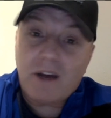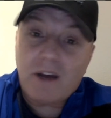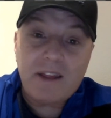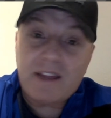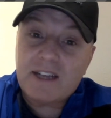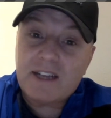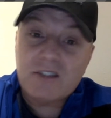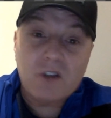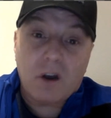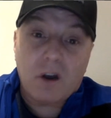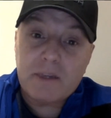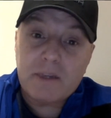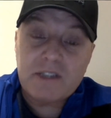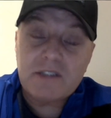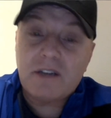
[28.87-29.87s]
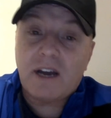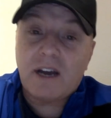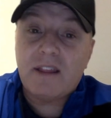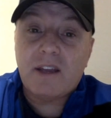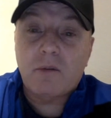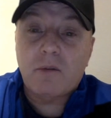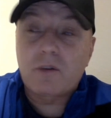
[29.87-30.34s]
I think it's garbage. I
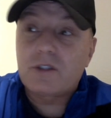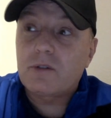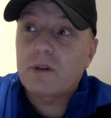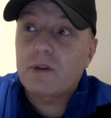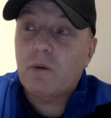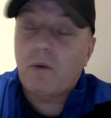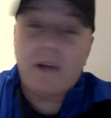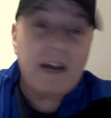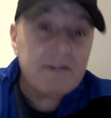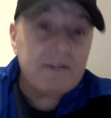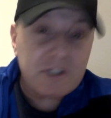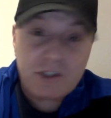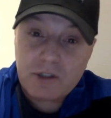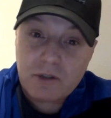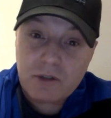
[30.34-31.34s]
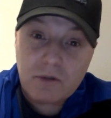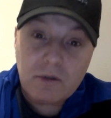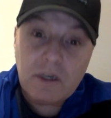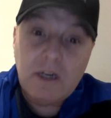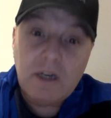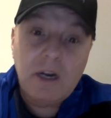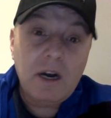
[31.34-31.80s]
think we're doing what we have to do,
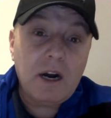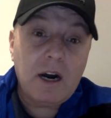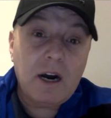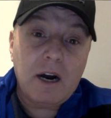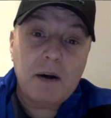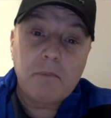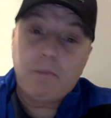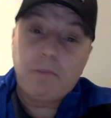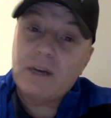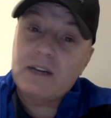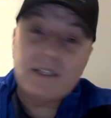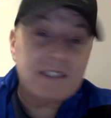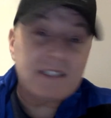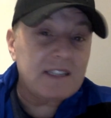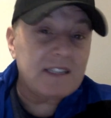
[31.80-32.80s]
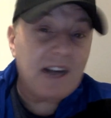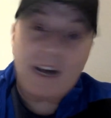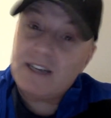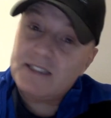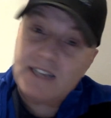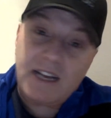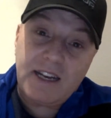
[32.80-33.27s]
but it's not
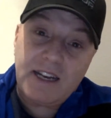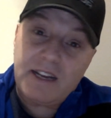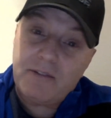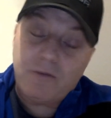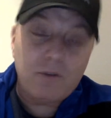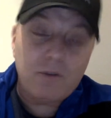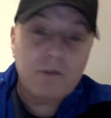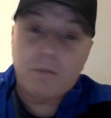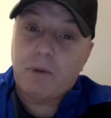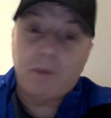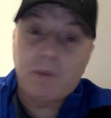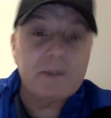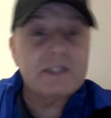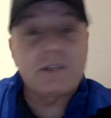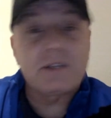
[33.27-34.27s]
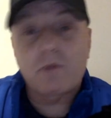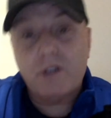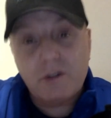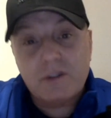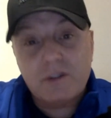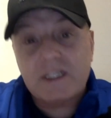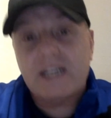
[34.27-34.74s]
intended for the purpose that we're
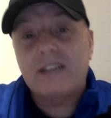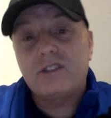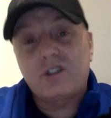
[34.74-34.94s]
using it.